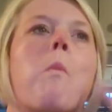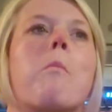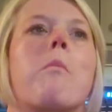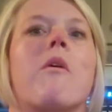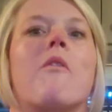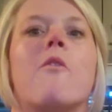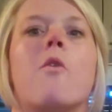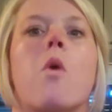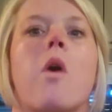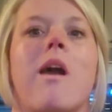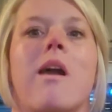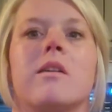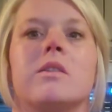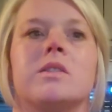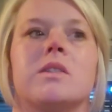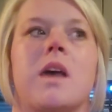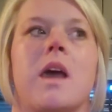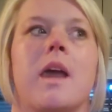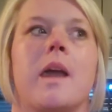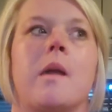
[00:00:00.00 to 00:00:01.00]
before I
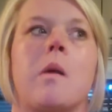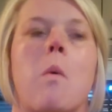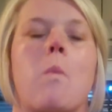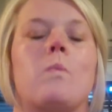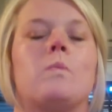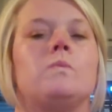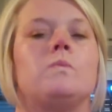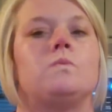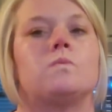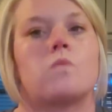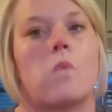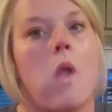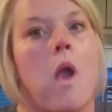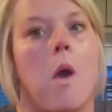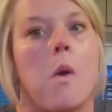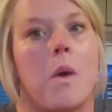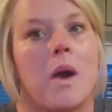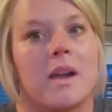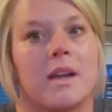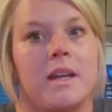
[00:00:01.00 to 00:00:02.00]
say,
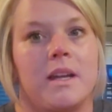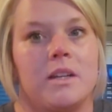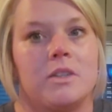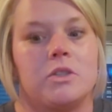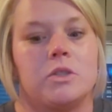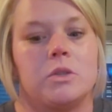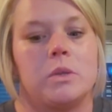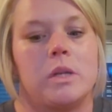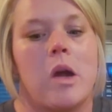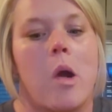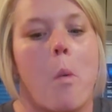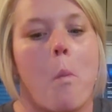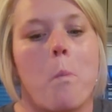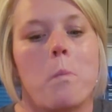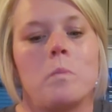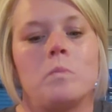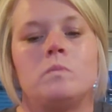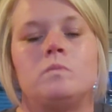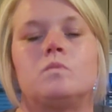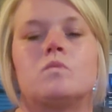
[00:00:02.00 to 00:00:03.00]
oh, I can't do it.
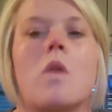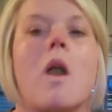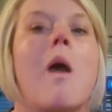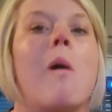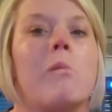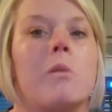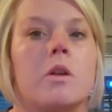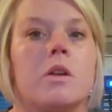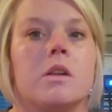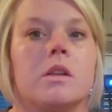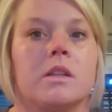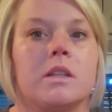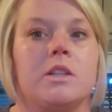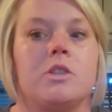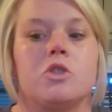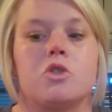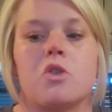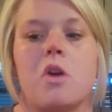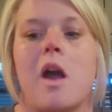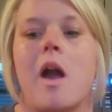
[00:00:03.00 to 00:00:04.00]
I'm going to at
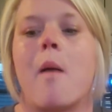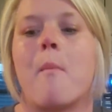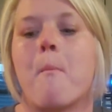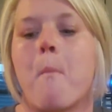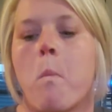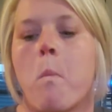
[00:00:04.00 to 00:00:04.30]
least try.